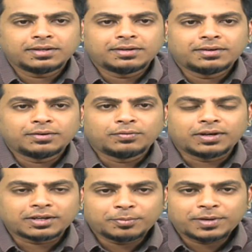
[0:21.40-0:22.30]

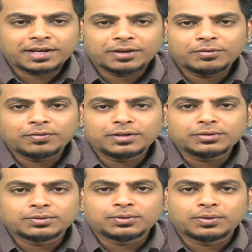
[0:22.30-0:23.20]
Welcome back everyone
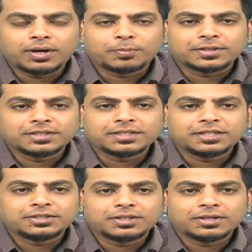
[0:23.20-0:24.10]
to our presentation